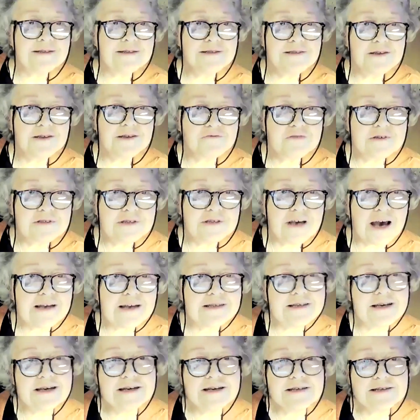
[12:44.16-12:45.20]
different
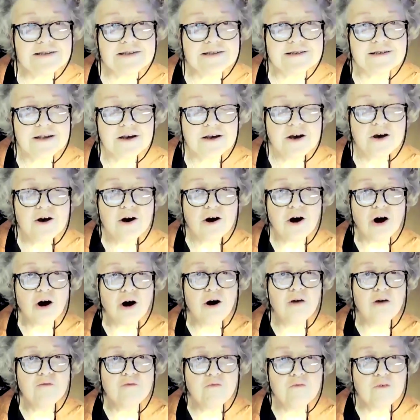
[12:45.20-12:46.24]
ideas
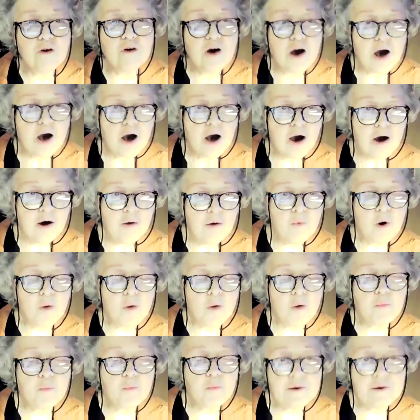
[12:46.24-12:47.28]
of
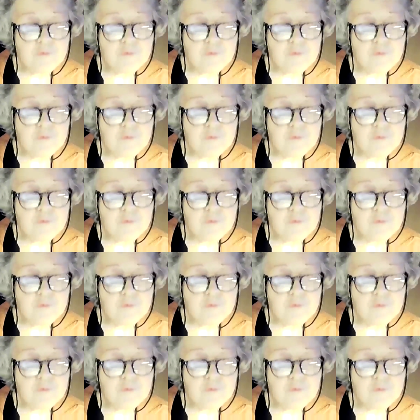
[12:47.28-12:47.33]
what we